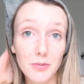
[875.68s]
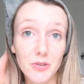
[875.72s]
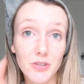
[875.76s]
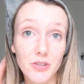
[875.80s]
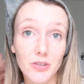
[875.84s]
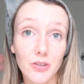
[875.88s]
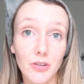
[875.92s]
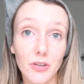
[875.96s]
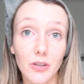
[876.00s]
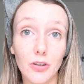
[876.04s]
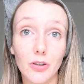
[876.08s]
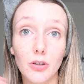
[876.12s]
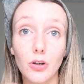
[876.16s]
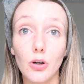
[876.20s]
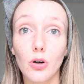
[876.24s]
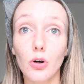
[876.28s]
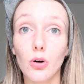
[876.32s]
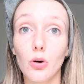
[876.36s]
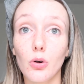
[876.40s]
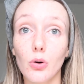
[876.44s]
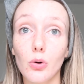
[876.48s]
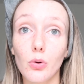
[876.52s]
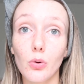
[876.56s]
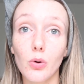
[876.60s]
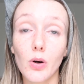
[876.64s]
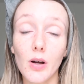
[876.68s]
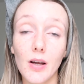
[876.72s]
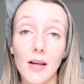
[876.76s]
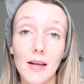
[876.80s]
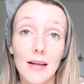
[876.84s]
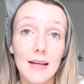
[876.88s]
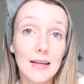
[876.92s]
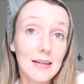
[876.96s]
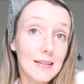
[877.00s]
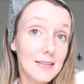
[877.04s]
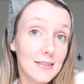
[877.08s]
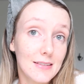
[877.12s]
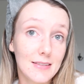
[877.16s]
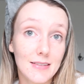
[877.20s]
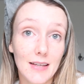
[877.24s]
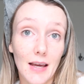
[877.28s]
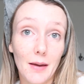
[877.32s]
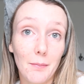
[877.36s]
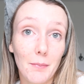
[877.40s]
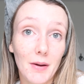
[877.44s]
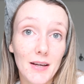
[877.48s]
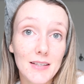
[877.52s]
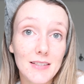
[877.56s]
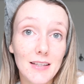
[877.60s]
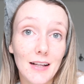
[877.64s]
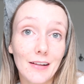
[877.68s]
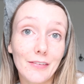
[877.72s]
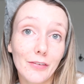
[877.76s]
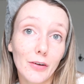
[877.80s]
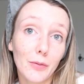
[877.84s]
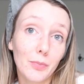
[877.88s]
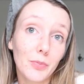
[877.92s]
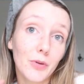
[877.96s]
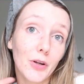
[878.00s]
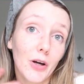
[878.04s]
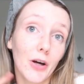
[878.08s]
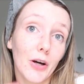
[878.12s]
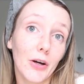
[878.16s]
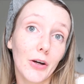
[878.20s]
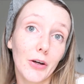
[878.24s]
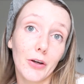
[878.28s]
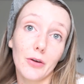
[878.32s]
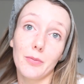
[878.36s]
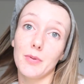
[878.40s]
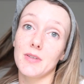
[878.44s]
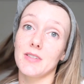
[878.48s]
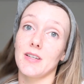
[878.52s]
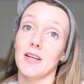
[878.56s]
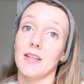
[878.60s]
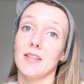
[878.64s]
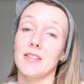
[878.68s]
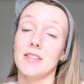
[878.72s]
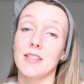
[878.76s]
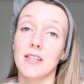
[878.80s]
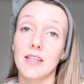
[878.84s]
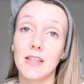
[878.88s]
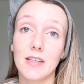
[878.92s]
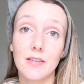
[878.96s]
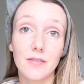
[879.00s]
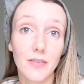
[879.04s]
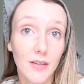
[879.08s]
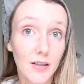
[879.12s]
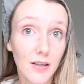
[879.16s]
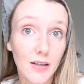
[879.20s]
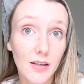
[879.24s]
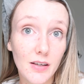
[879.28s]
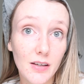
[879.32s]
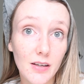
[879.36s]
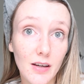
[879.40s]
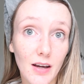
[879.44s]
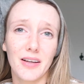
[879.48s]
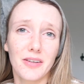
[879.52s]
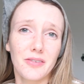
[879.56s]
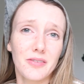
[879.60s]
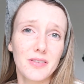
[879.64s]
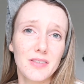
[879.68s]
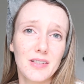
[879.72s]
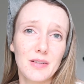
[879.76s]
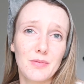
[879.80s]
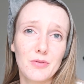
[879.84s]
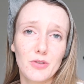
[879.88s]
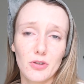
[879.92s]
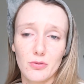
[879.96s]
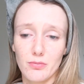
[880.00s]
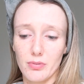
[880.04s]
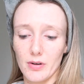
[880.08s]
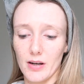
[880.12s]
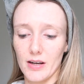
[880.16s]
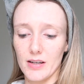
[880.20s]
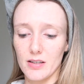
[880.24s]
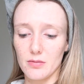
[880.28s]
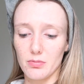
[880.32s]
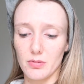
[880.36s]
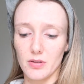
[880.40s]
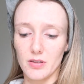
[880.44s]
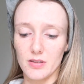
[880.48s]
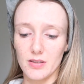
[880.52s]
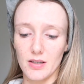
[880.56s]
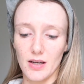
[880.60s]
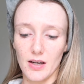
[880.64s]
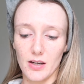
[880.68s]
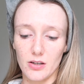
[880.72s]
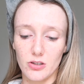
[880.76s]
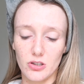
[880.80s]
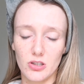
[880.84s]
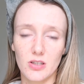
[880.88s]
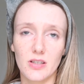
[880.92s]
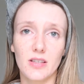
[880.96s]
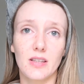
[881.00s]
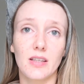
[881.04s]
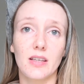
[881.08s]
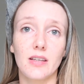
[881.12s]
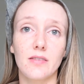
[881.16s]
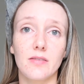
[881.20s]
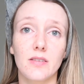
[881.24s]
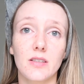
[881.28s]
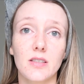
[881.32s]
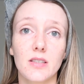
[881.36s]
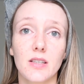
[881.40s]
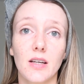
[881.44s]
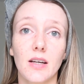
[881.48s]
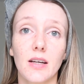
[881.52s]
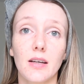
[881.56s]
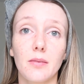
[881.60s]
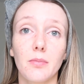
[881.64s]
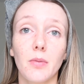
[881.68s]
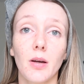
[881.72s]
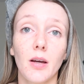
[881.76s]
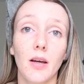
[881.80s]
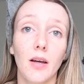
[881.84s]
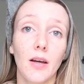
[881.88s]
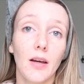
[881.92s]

just gonna go set myself up now beside the TV. I know it seems so bright, but it's actually the evening time.